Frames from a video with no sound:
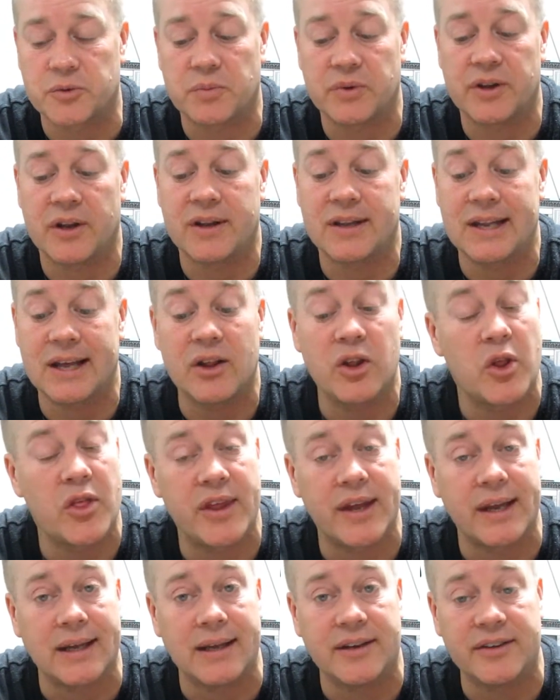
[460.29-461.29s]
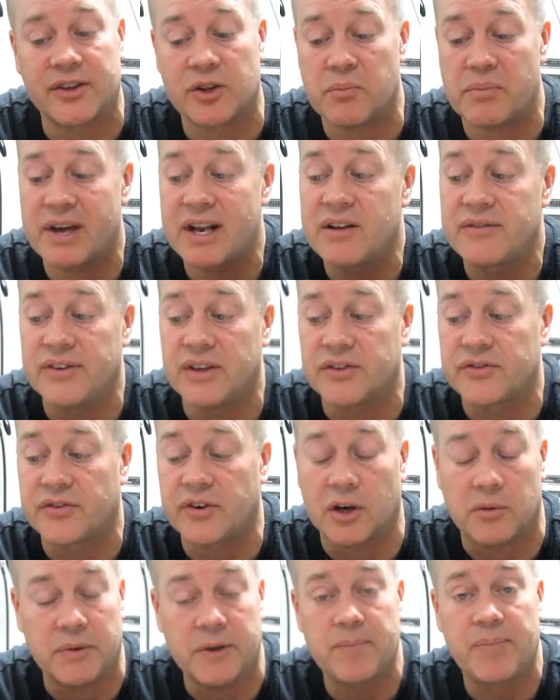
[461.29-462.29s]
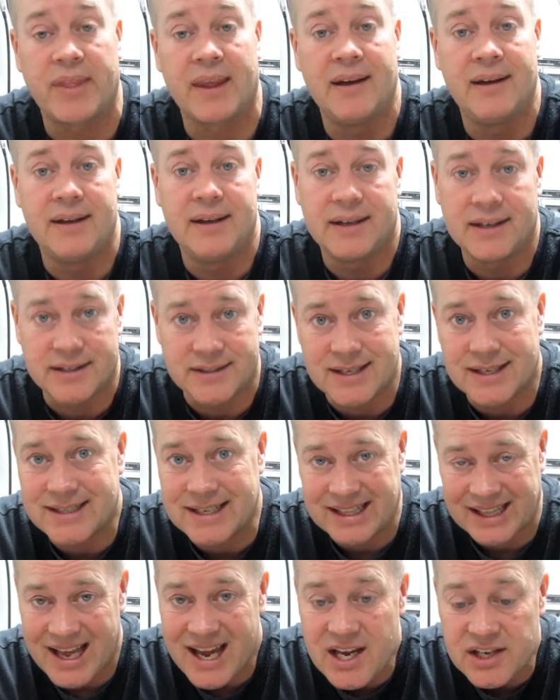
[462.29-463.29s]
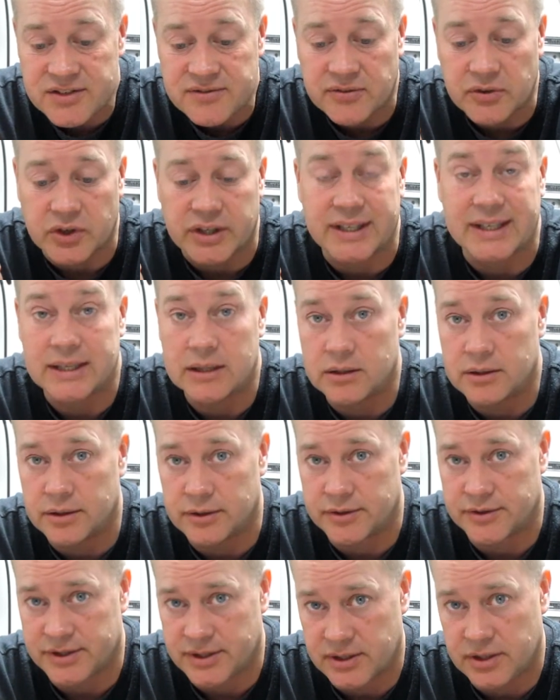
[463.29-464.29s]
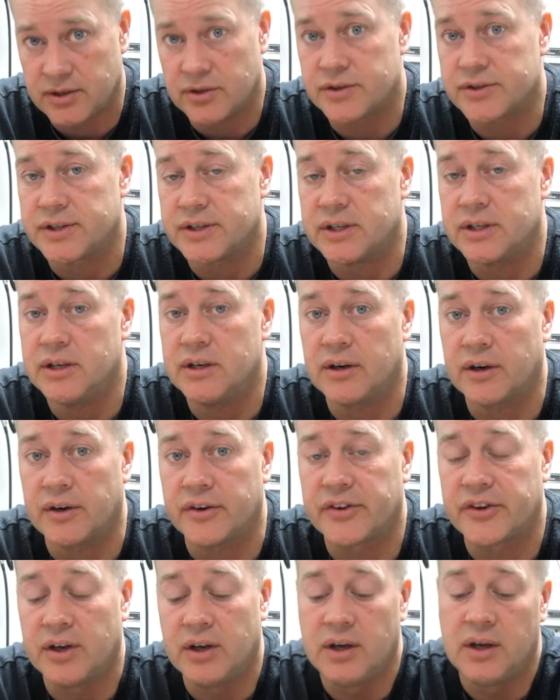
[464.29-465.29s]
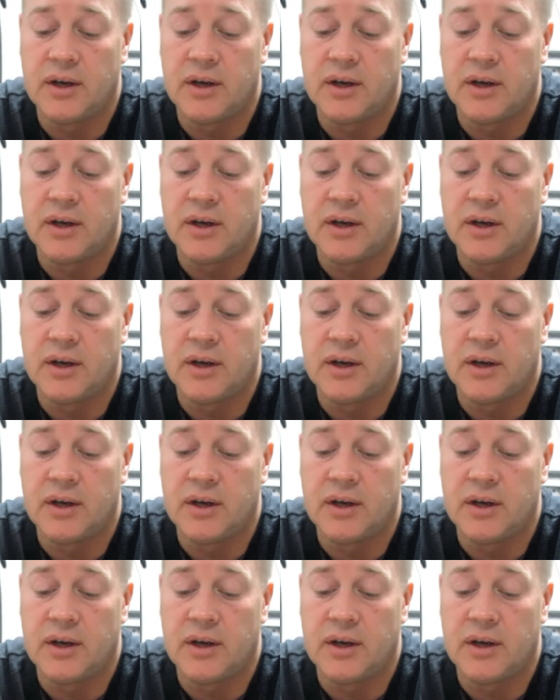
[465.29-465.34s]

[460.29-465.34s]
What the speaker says: But the other thing is, the benefits from it is that they last for years and years and years.